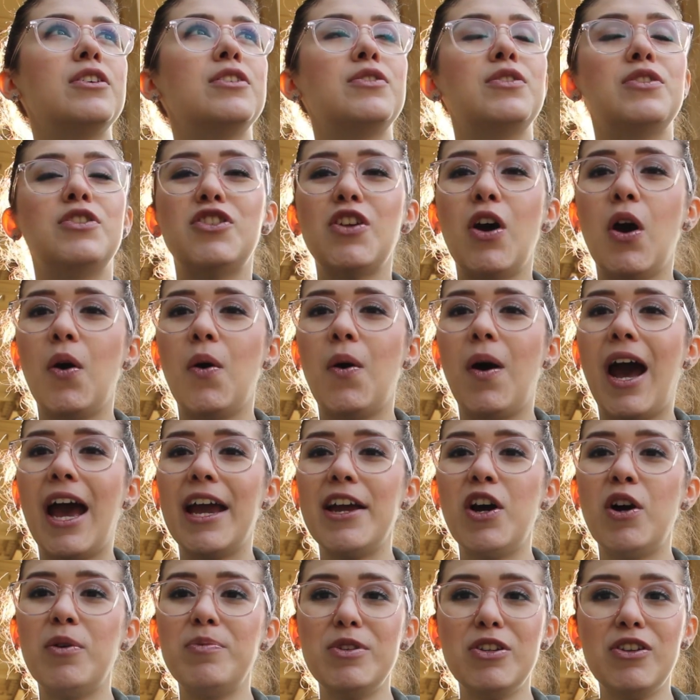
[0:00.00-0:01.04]
So I
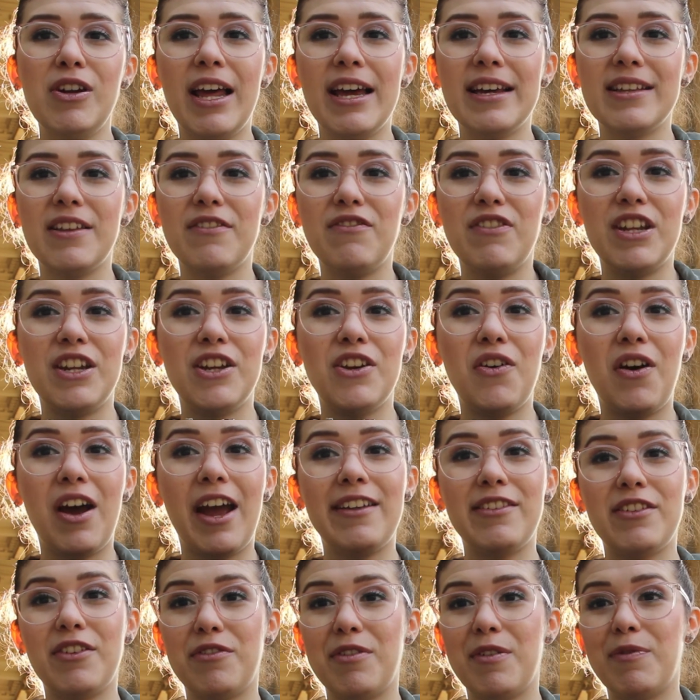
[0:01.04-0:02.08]
hope you liked the video
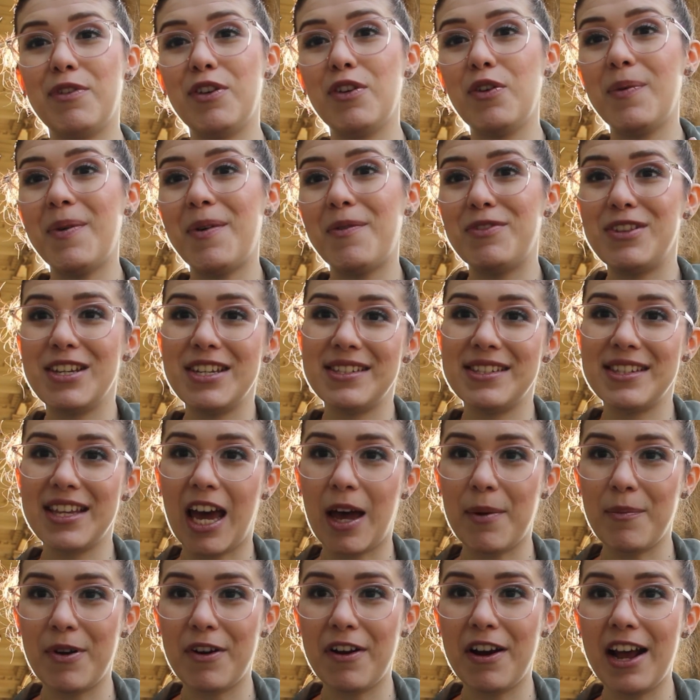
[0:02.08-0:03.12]
and the review of this
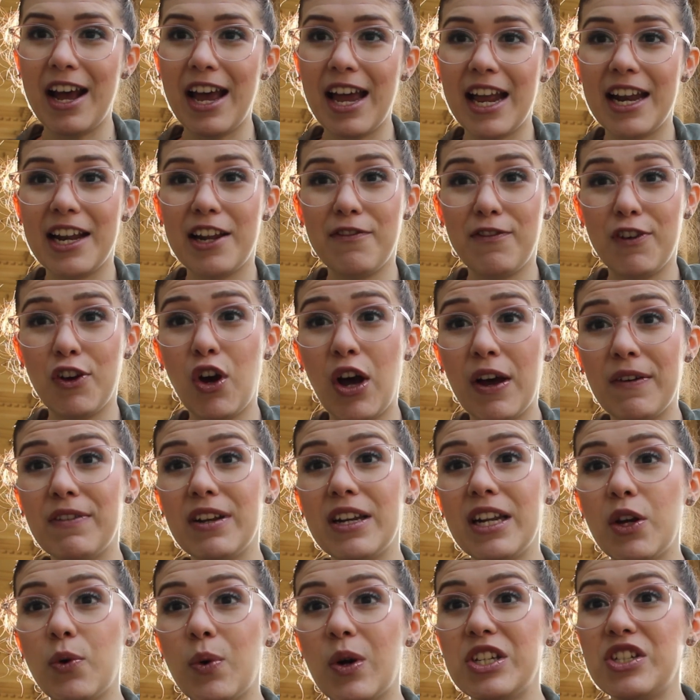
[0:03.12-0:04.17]
camera, and if you have
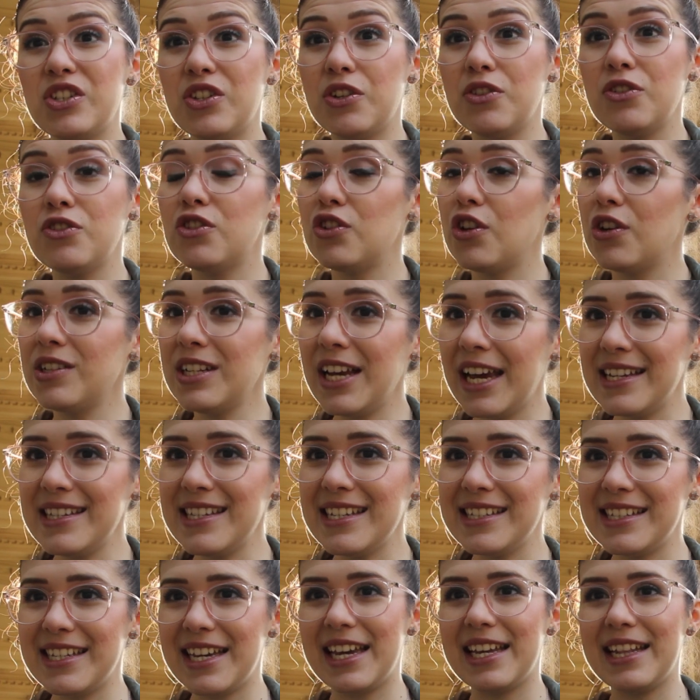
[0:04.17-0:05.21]
any questions, don't
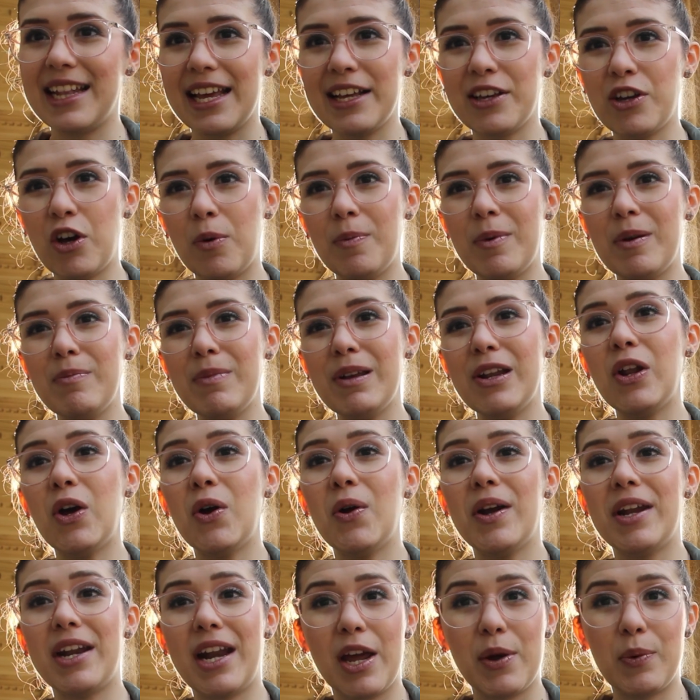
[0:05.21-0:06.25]
hesitate and comment
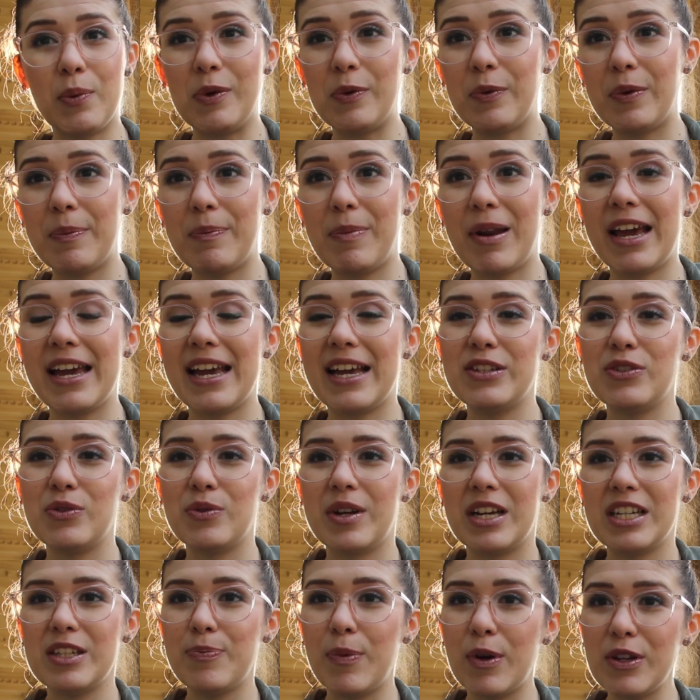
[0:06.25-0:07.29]
below and I will reply as
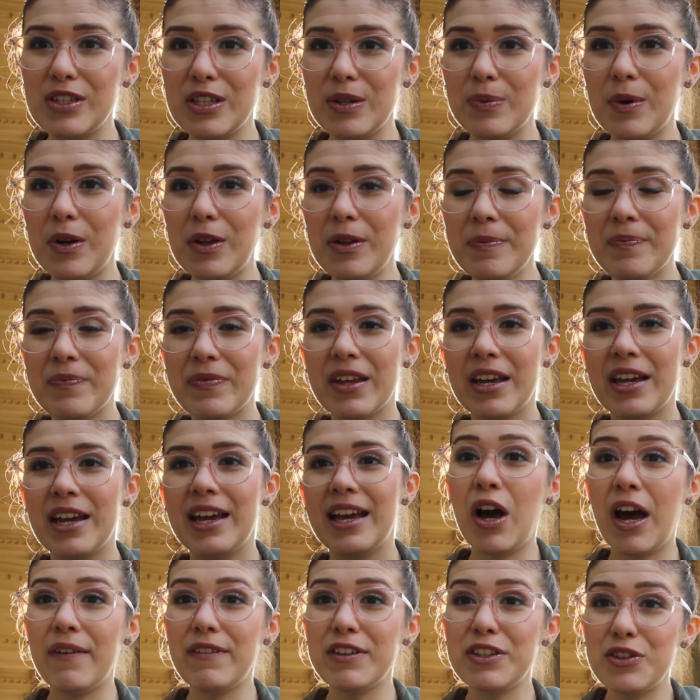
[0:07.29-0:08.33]
soon as possible.
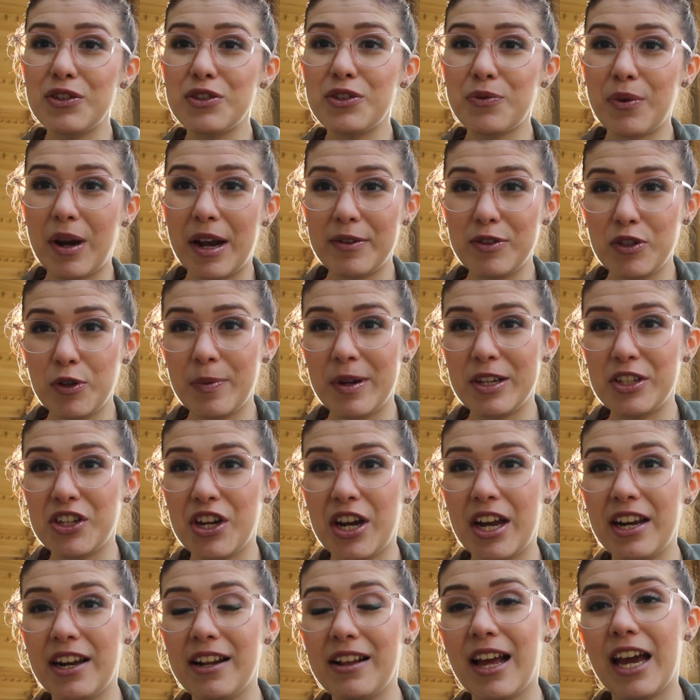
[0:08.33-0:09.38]
If you haven't subscribed to my
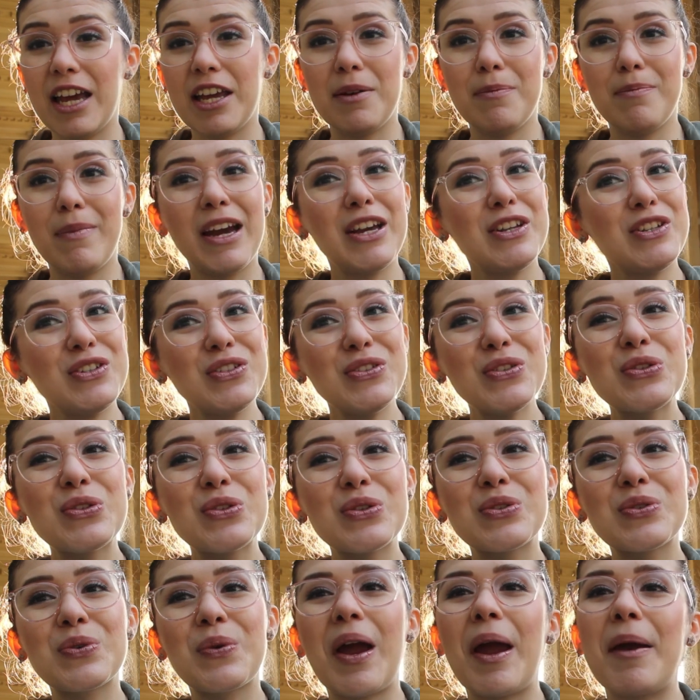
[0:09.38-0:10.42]
channel, I invite you to
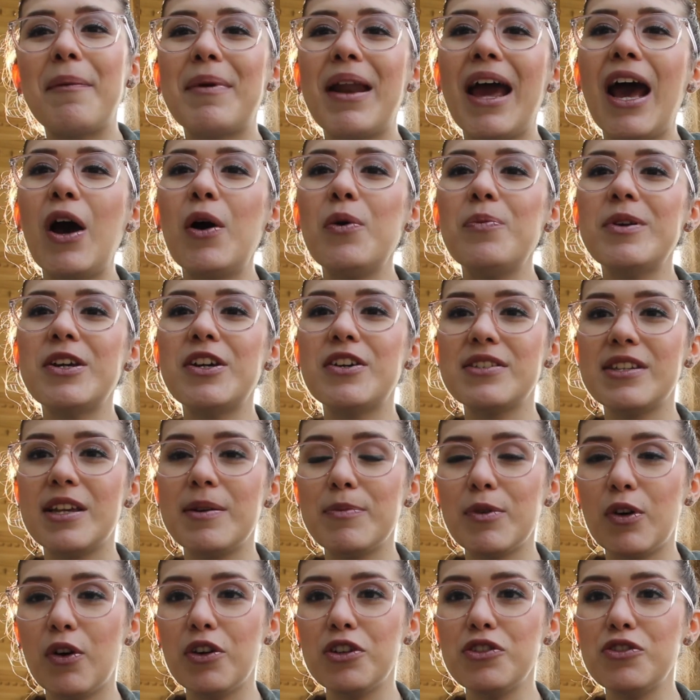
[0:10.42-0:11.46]
subscribe now, because
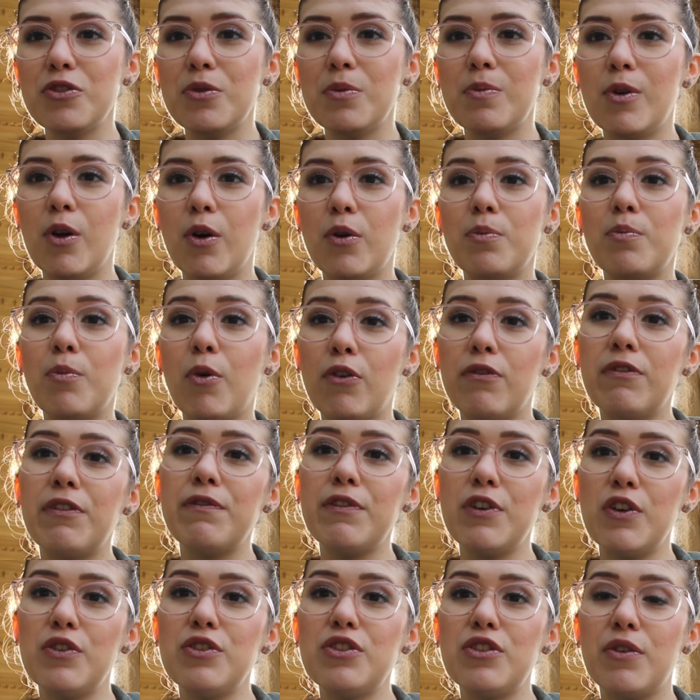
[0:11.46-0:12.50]
I'm going to upload more
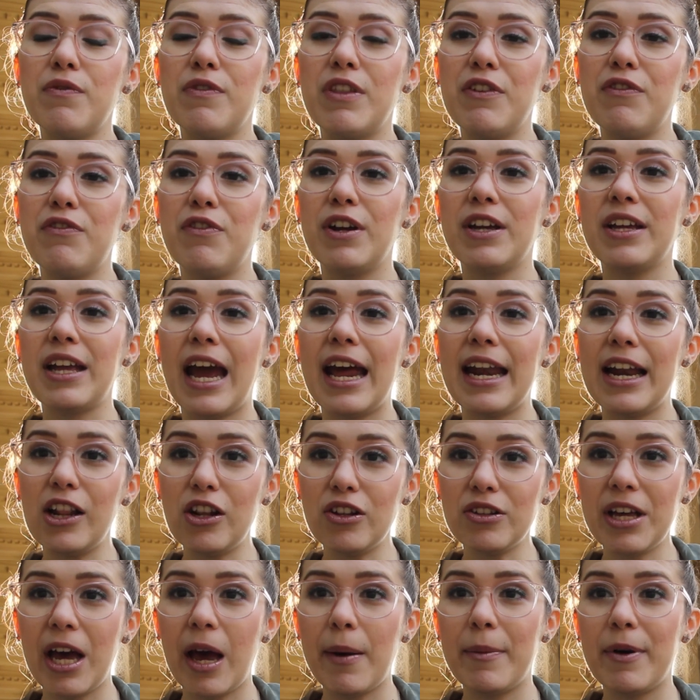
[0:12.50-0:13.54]
reviews of different
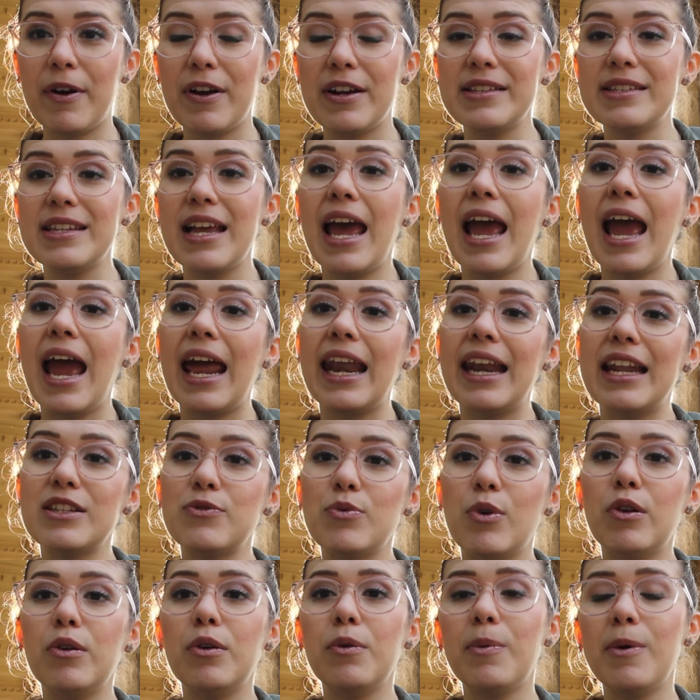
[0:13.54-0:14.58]
analog cameras, and
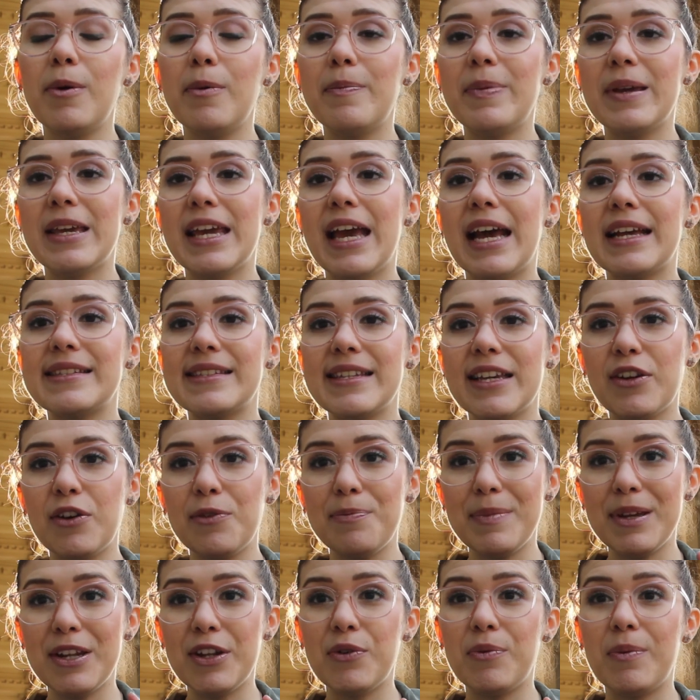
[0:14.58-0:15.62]
as well it will be a
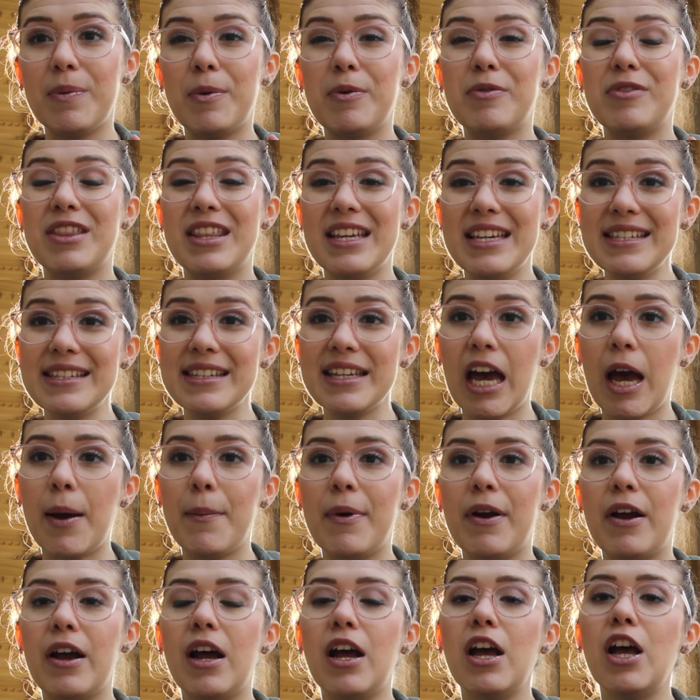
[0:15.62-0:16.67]
second video about this
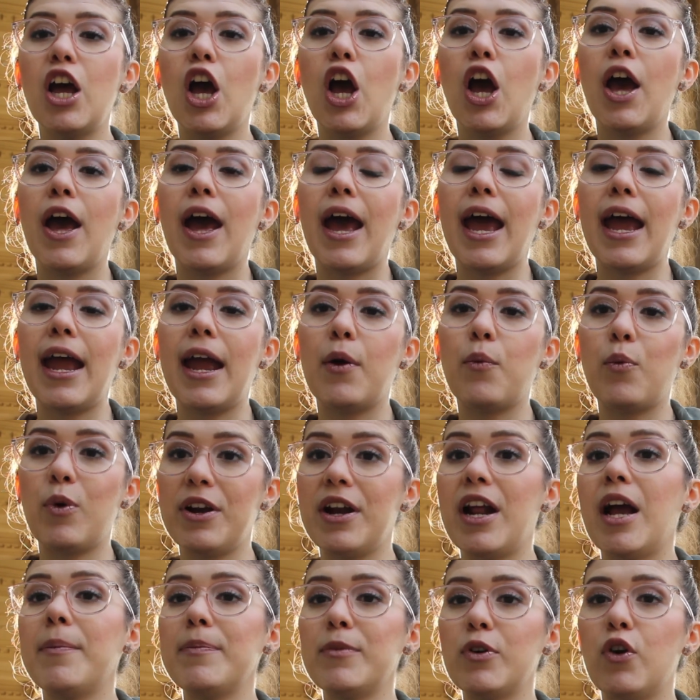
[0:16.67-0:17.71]
camera
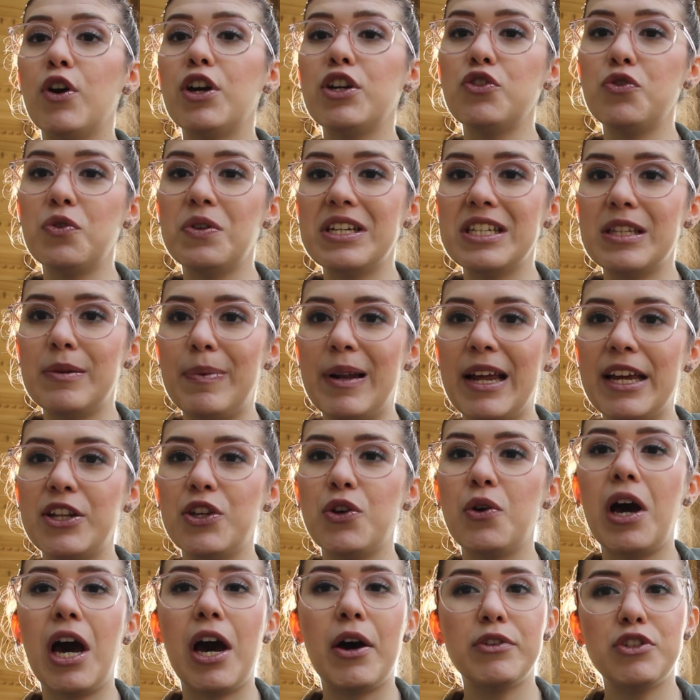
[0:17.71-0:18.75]
where I'm going to explain
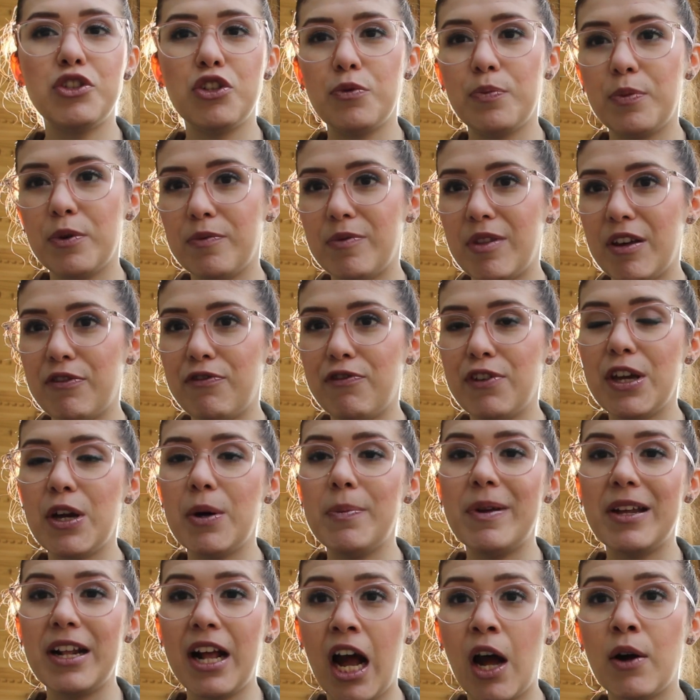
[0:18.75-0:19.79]
you how to put the
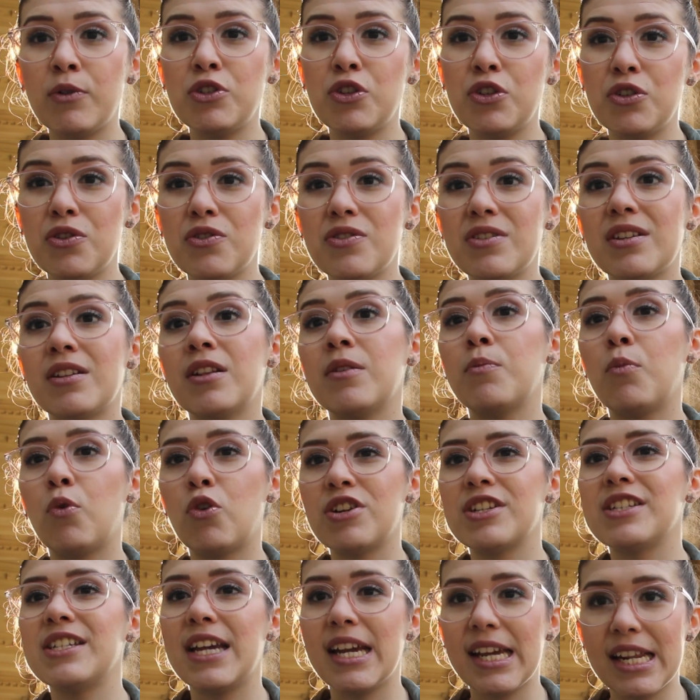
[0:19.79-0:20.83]
film and how to use it in
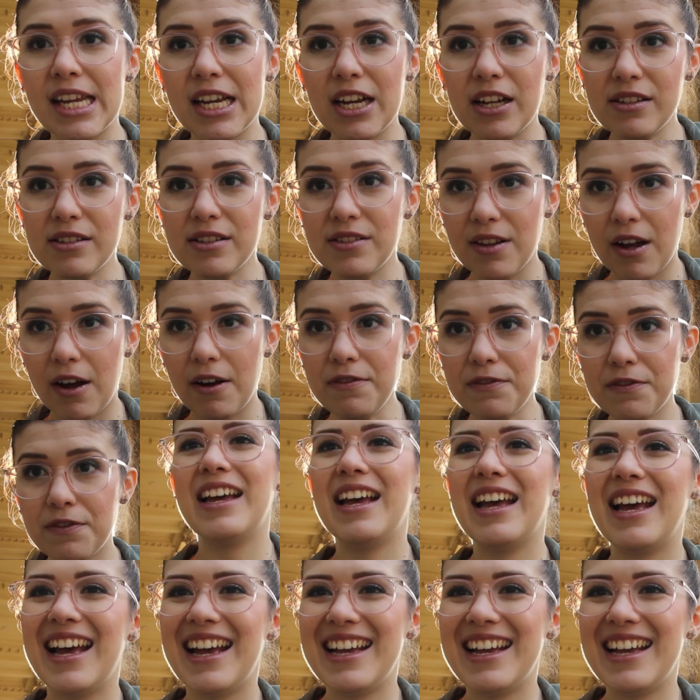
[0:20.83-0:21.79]
more technical stuff.